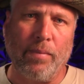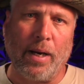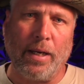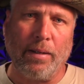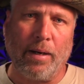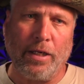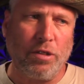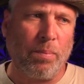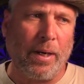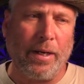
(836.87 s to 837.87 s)
I
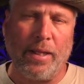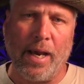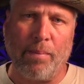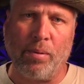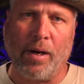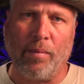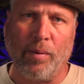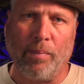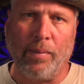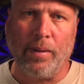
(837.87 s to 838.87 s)
spotted that
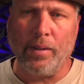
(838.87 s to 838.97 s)
problem.